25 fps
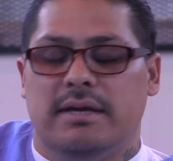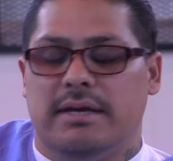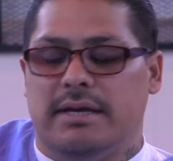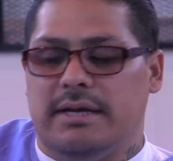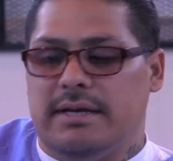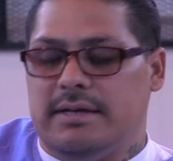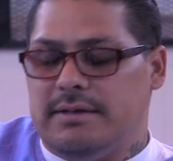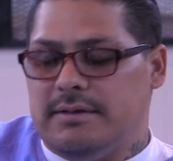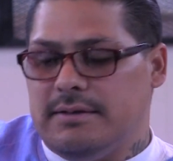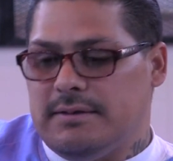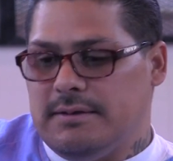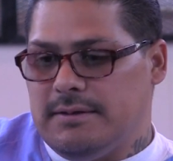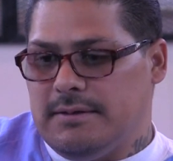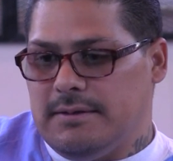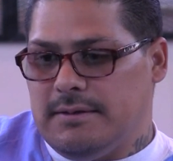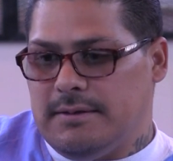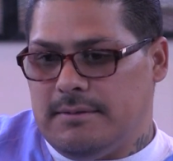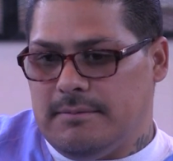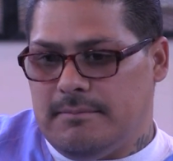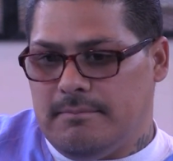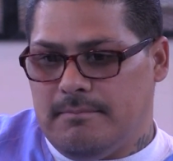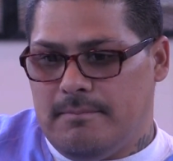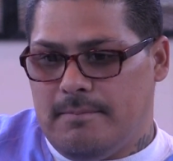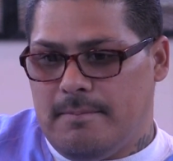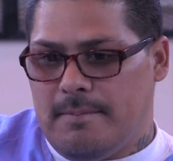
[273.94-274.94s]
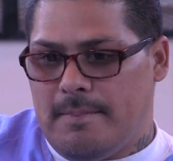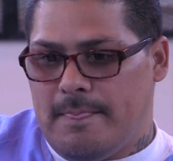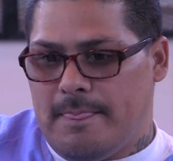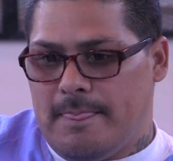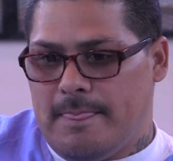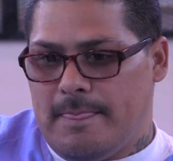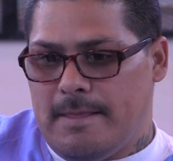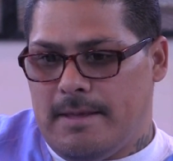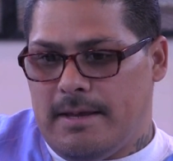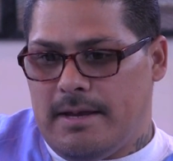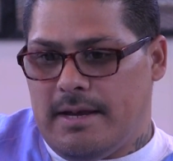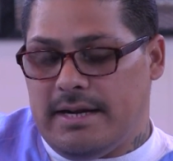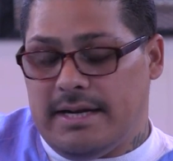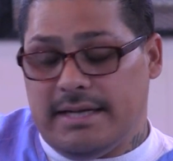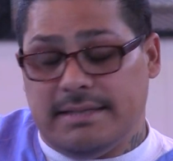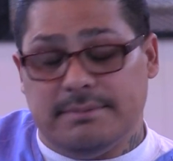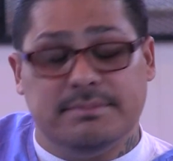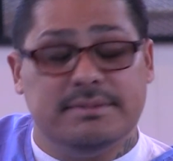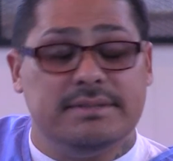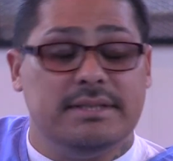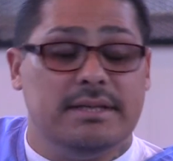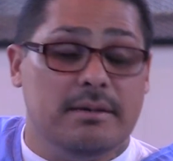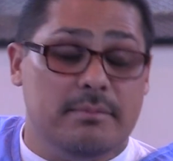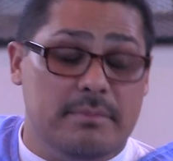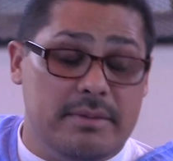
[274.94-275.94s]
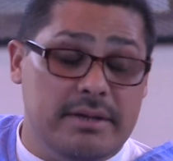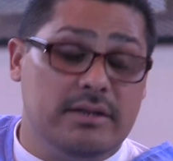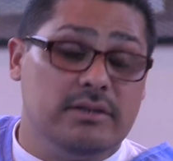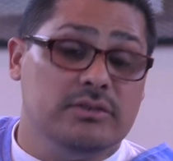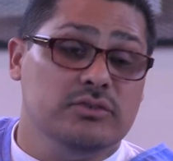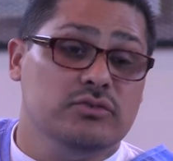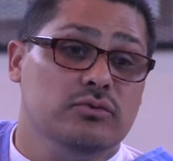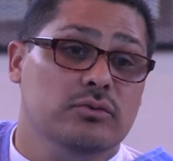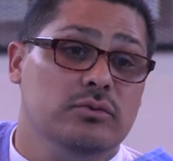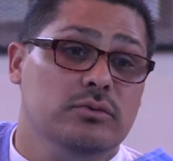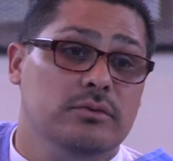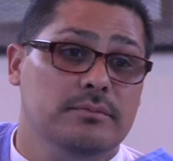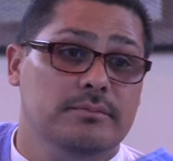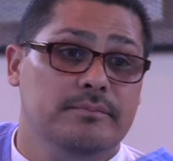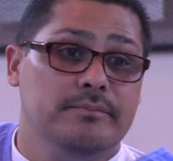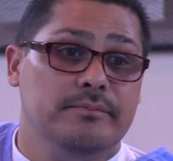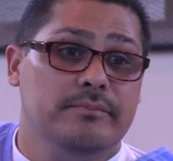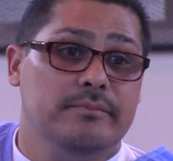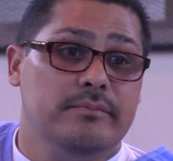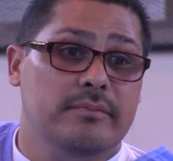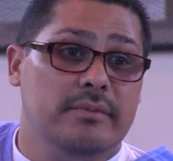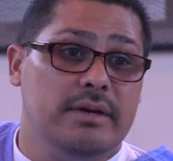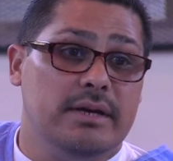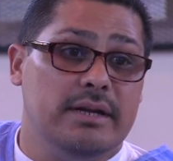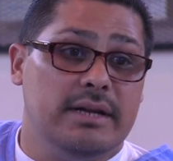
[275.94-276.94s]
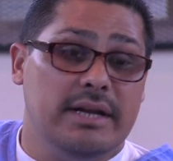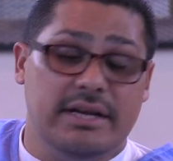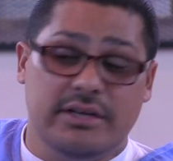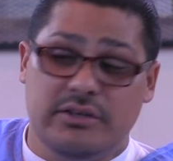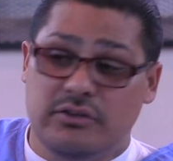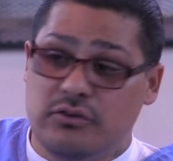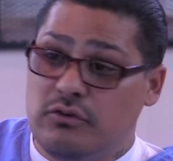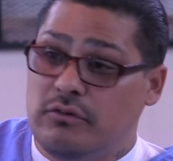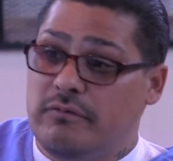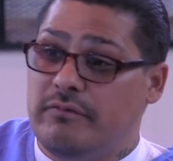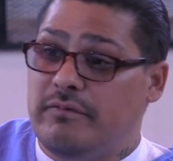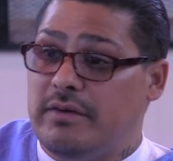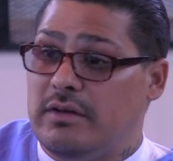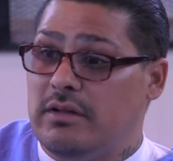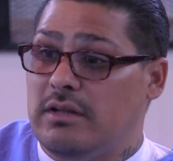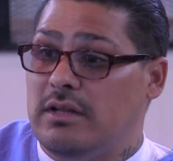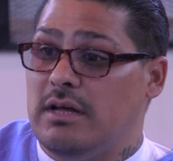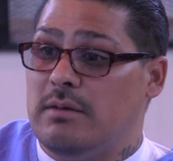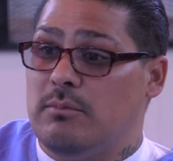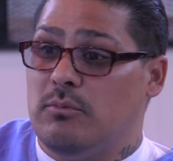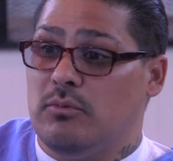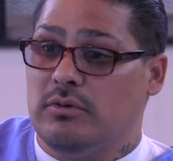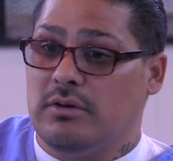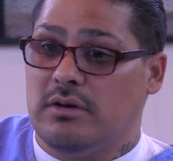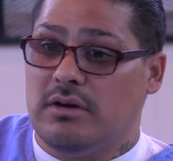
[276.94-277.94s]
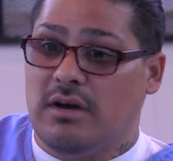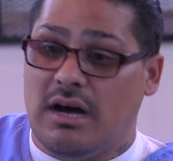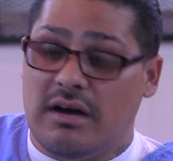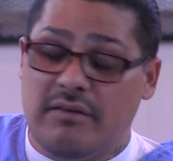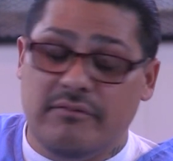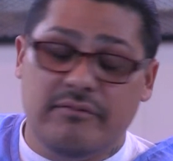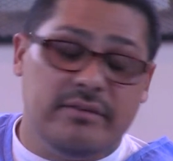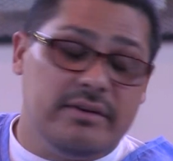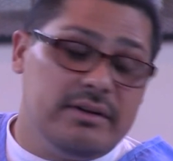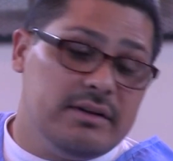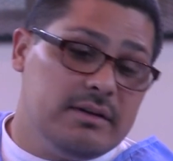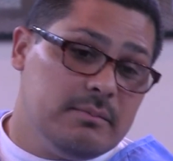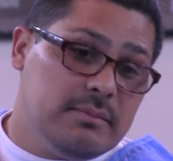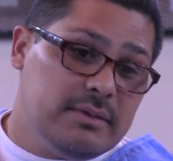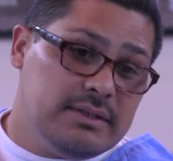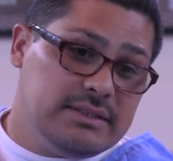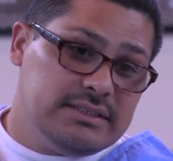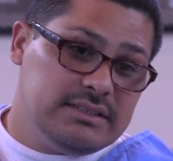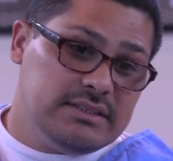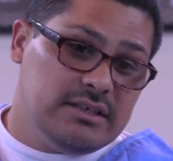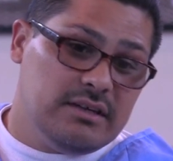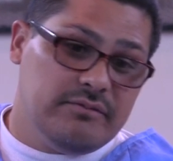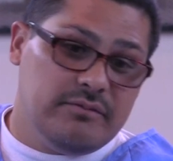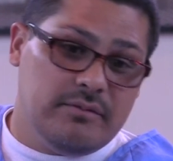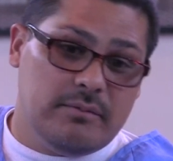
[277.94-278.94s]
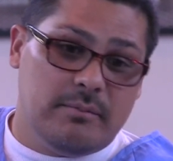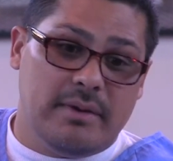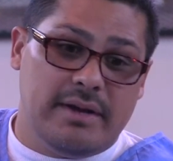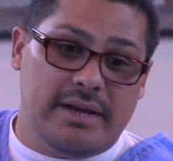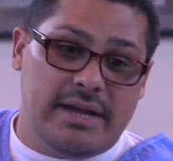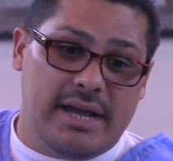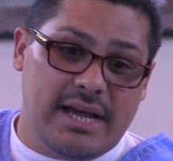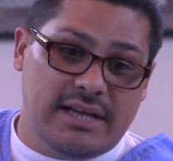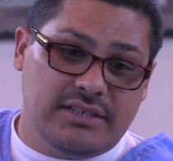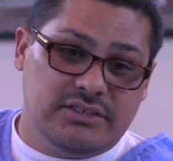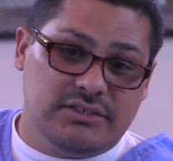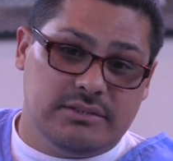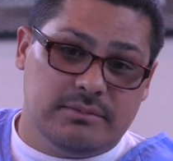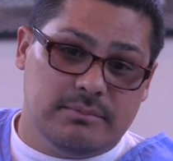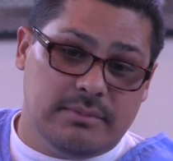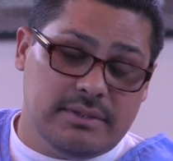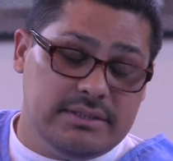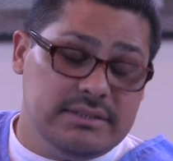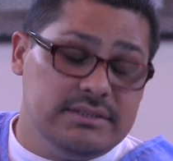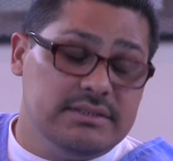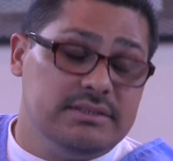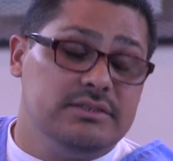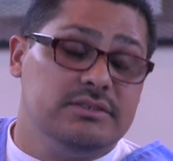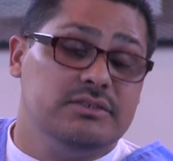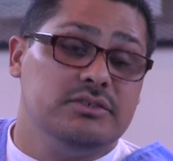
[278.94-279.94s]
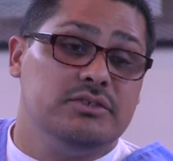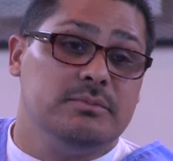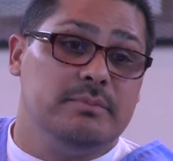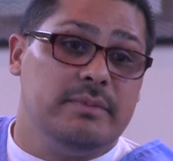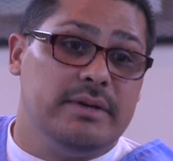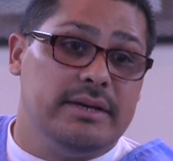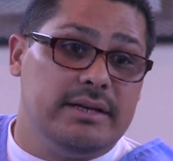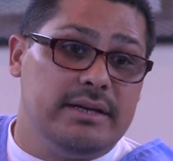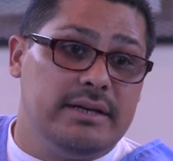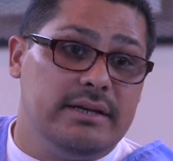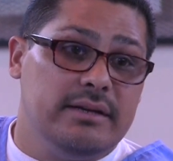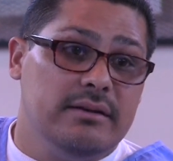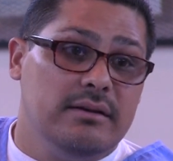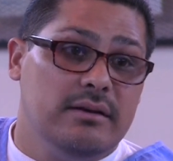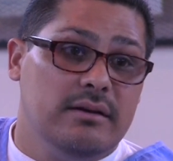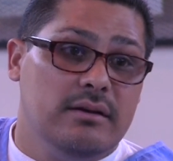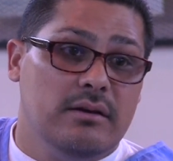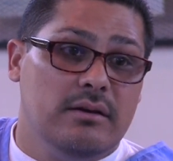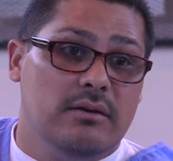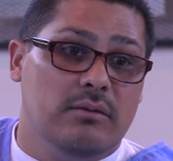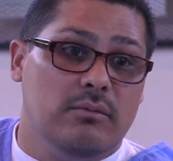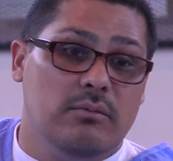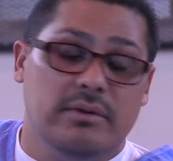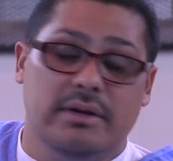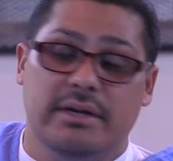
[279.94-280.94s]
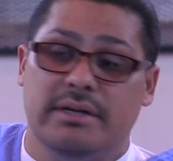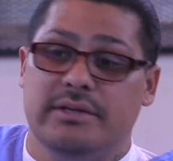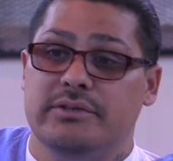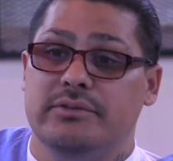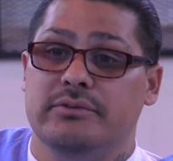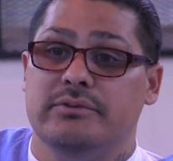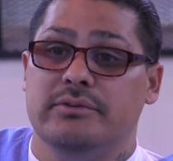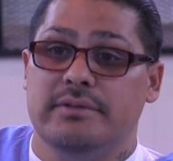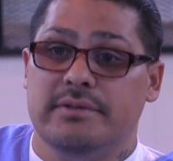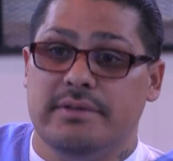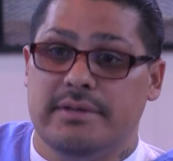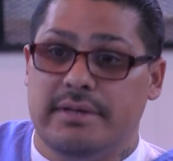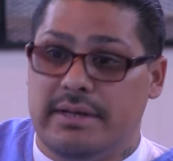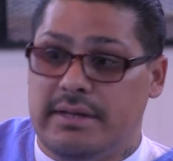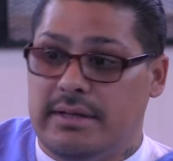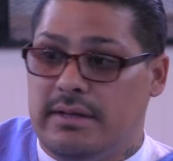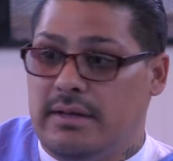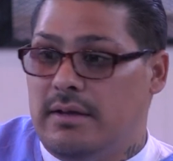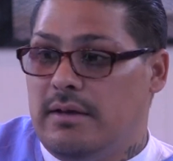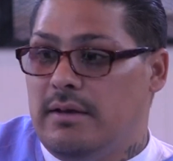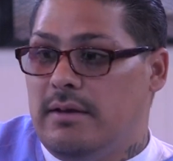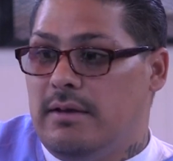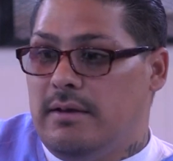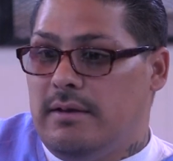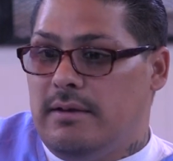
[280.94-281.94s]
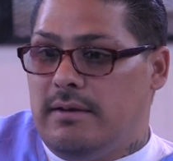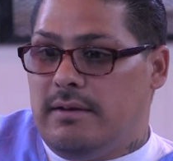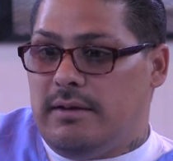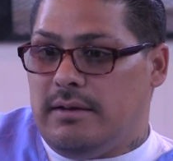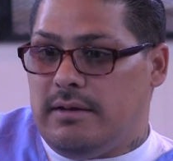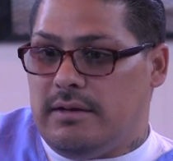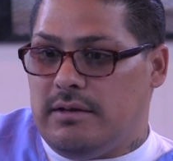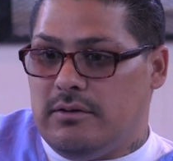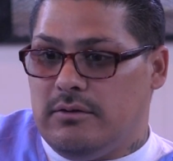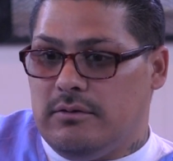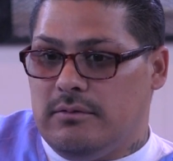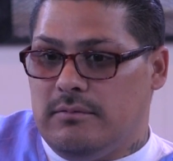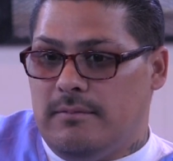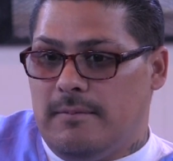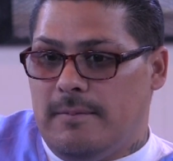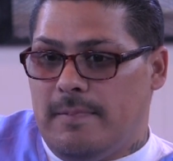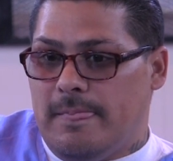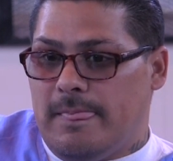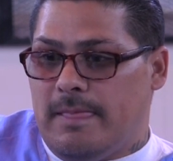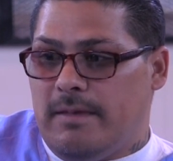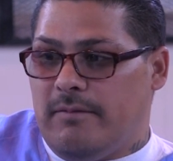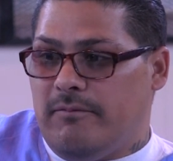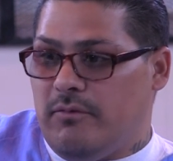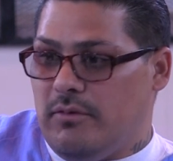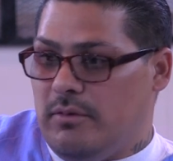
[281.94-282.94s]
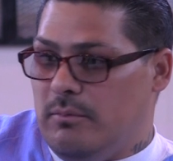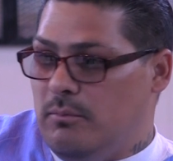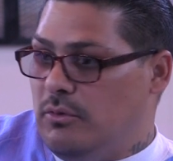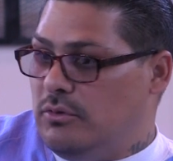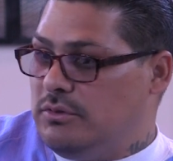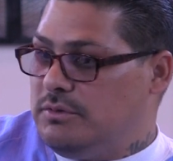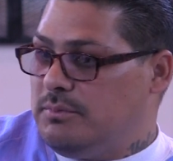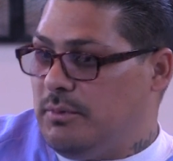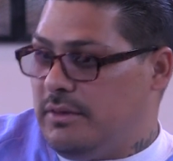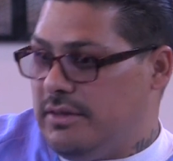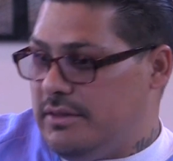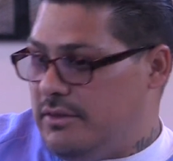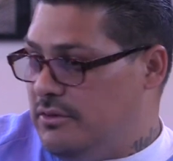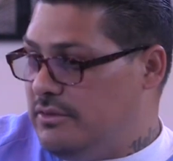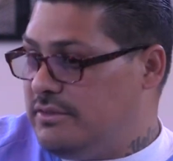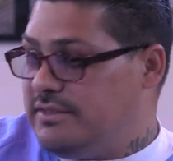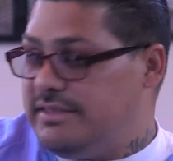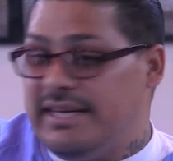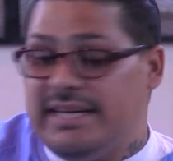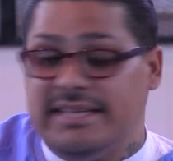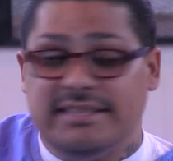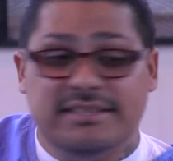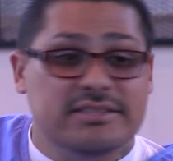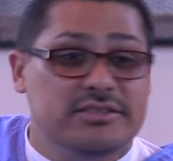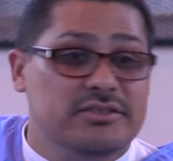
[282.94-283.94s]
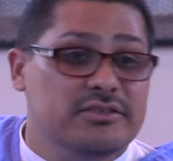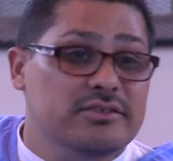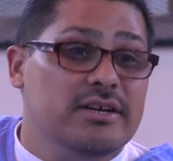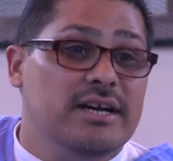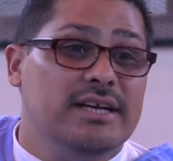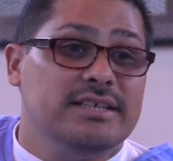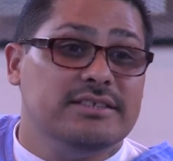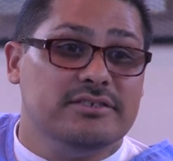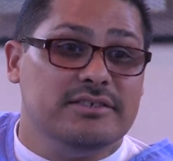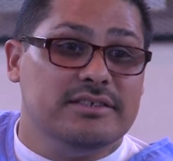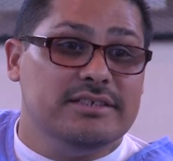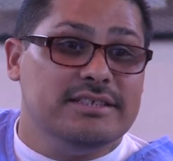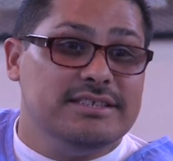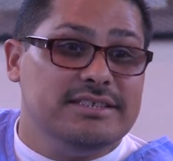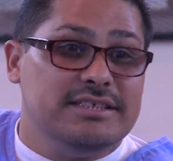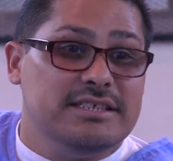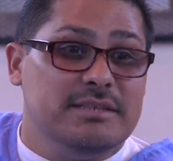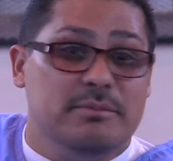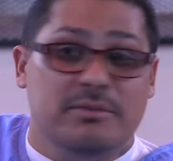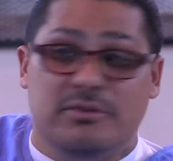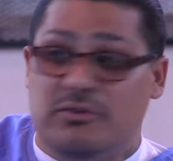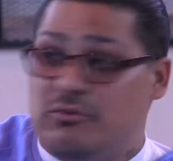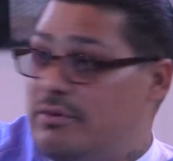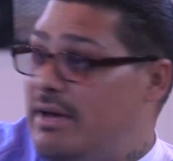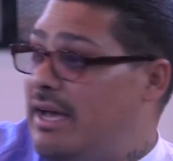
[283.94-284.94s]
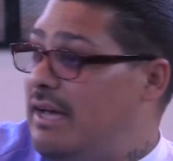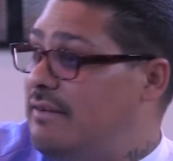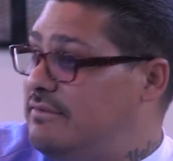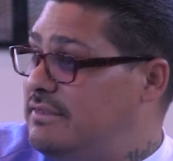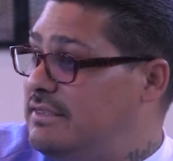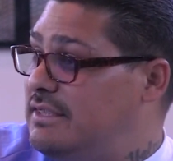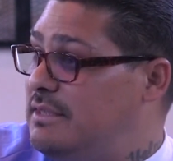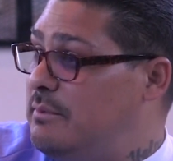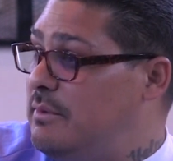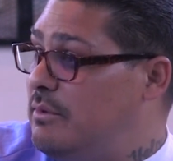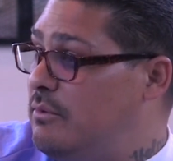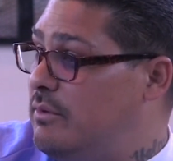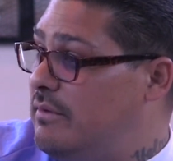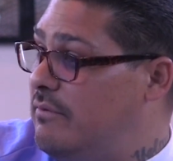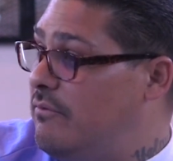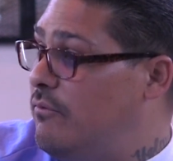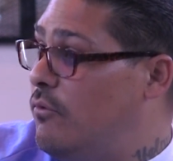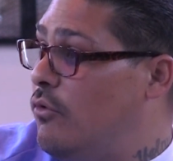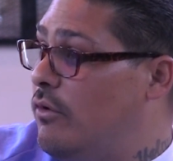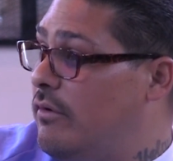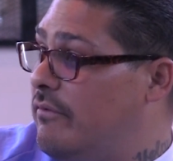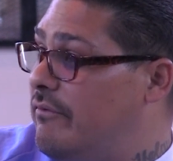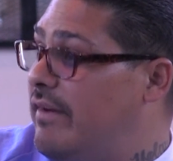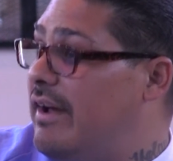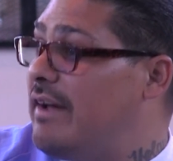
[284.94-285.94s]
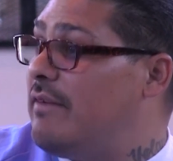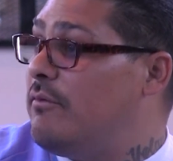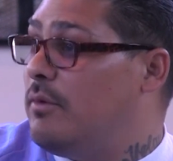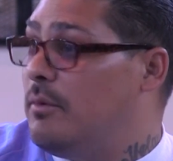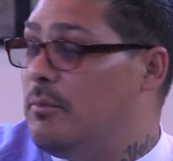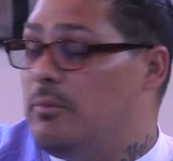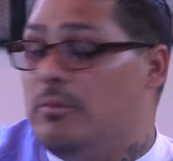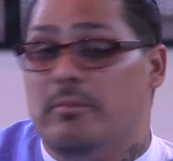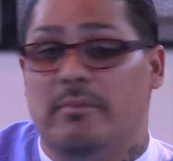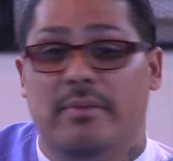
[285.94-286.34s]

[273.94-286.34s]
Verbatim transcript: and, uh, uh, and I'm, I'm in control. And I do feel a lot more confident in myself and my action and my decision making when I do that. You know, for the most part, there's days that you guys are going to see me. You have seen me with four or five rubber